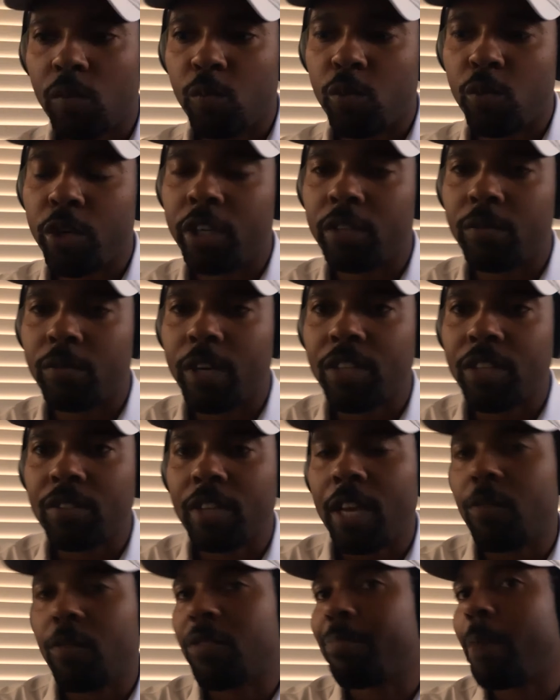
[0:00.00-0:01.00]
really
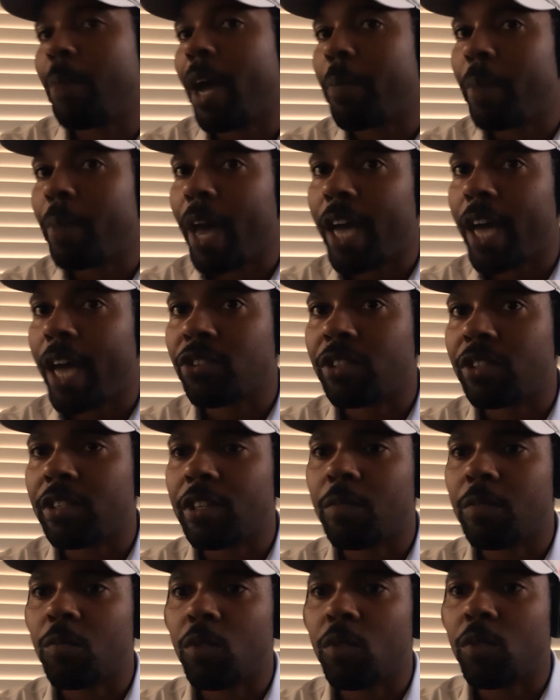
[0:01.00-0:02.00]
resonate with my
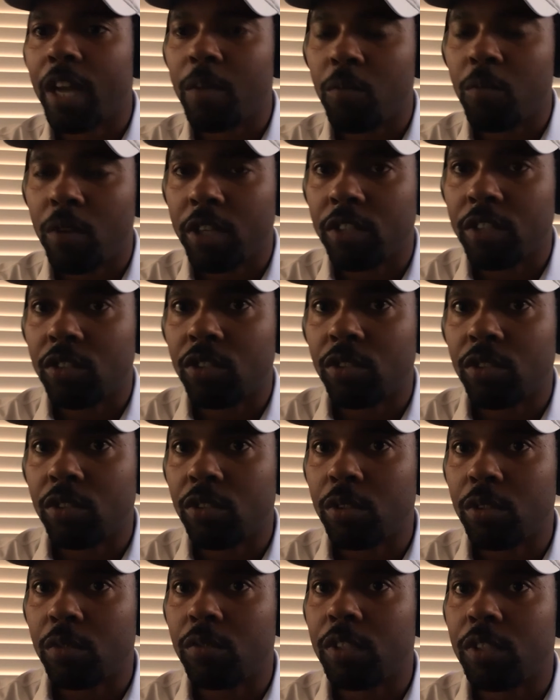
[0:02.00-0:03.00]
passion and what I wanted to
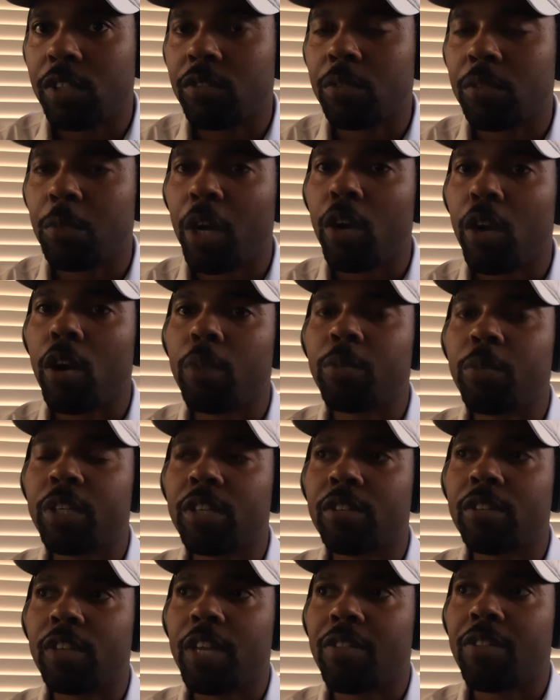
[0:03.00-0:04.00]
do dear to my heart,
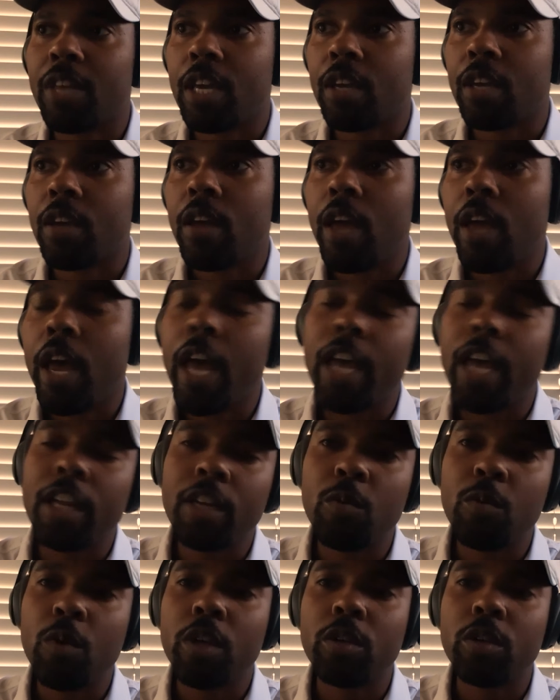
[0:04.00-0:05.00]
because I think
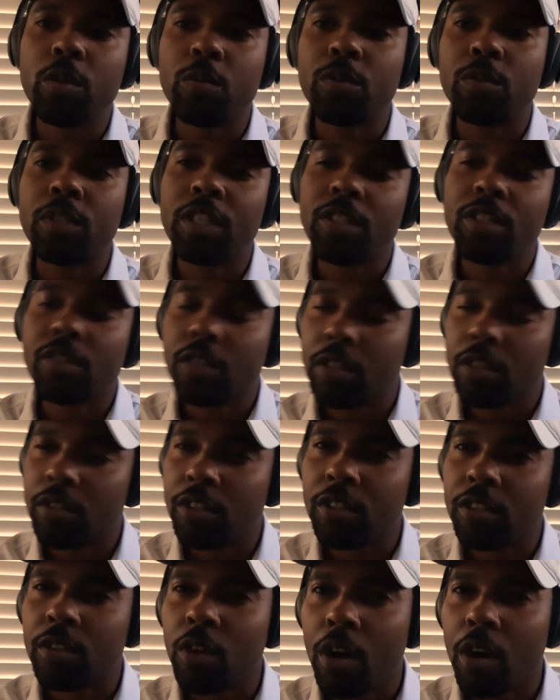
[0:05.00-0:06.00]
anyone who gets
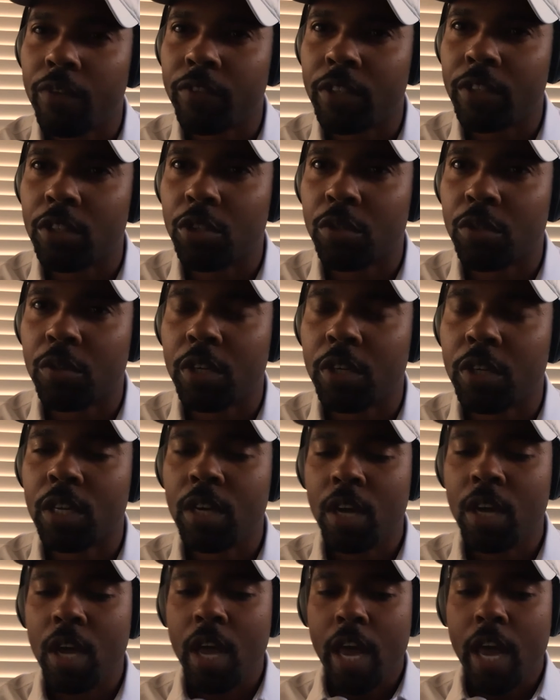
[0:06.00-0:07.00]
into the golf industry
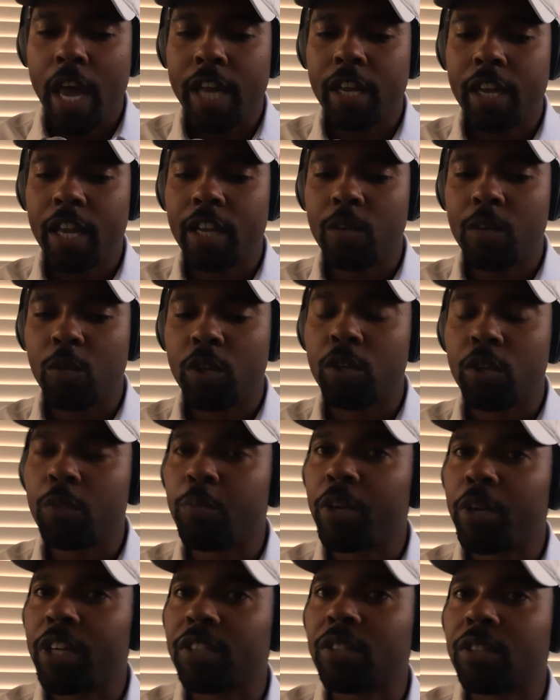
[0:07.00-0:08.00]
and anyone who
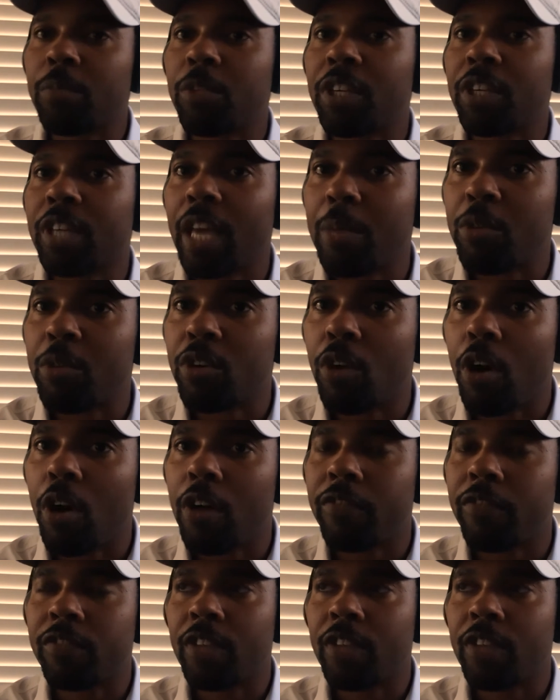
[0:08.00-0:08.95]
picks up the game of golf,